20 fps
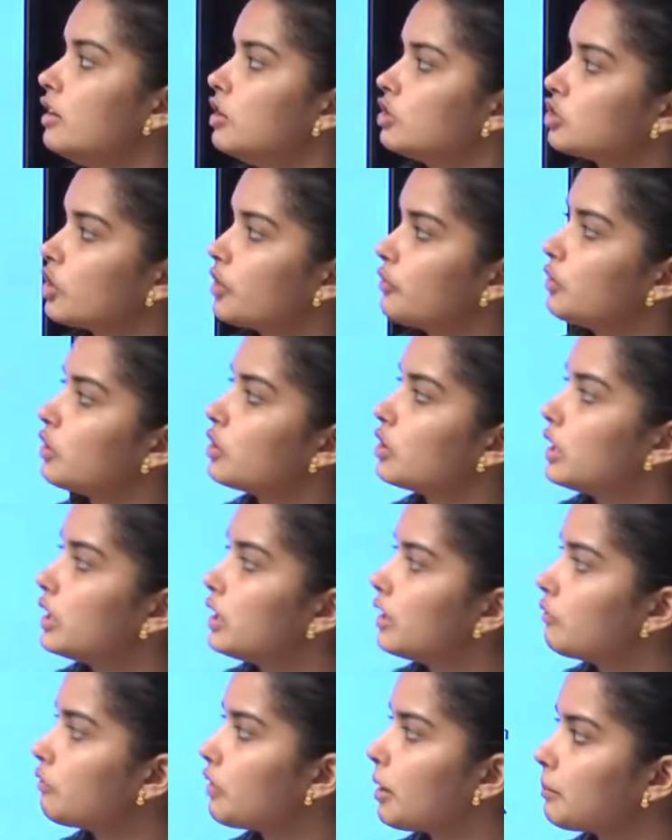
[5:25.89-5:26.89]
so if you read
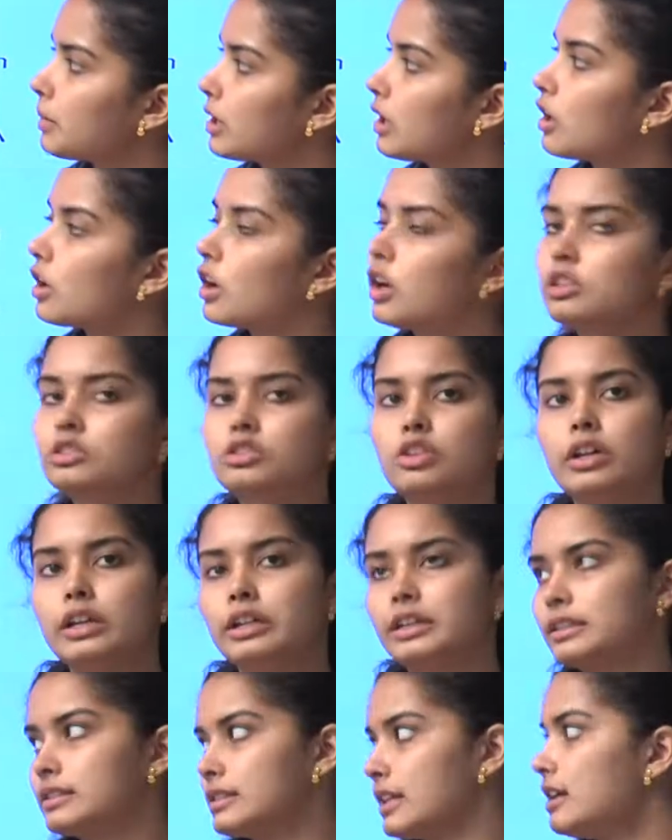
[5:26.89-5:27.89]
it from here also
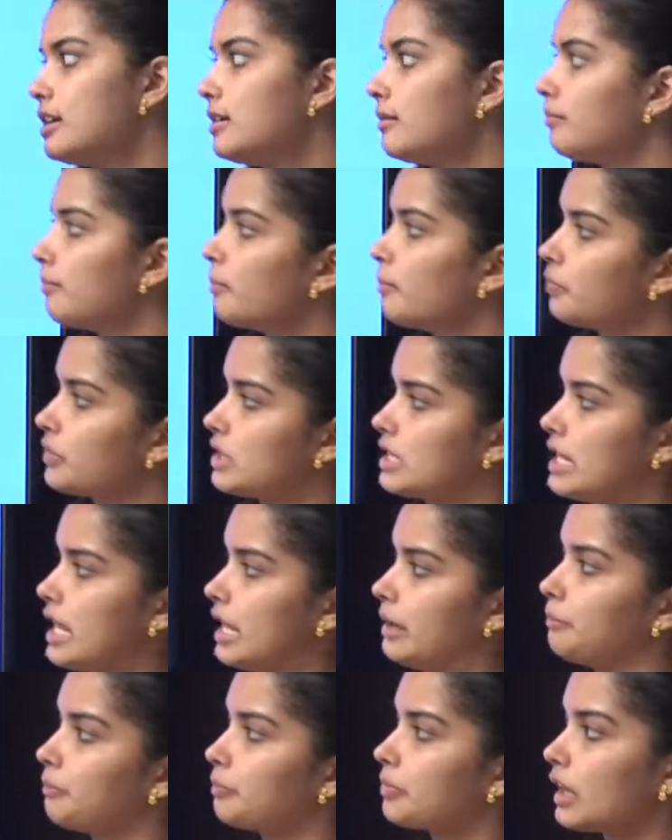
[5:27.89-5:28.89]
it is the
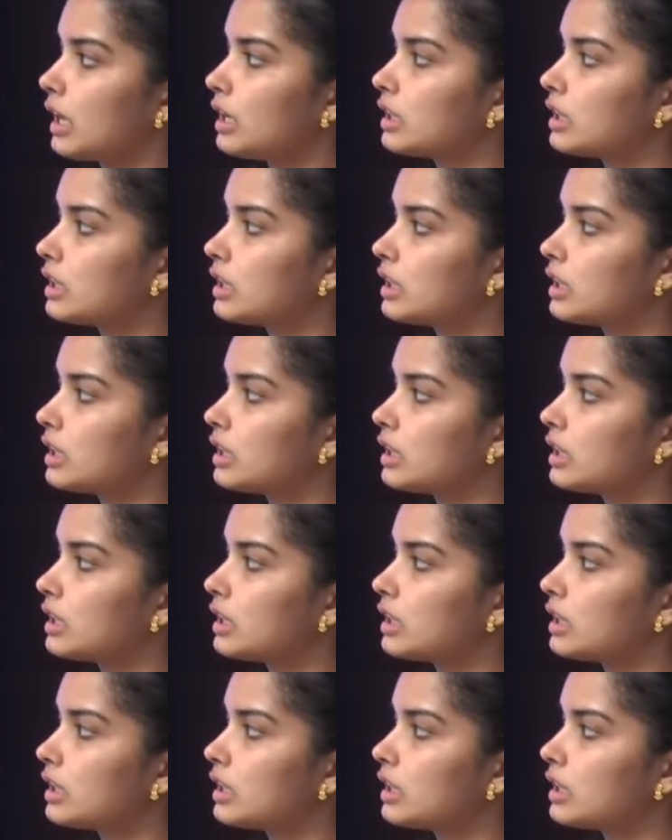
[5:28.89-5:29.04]
same.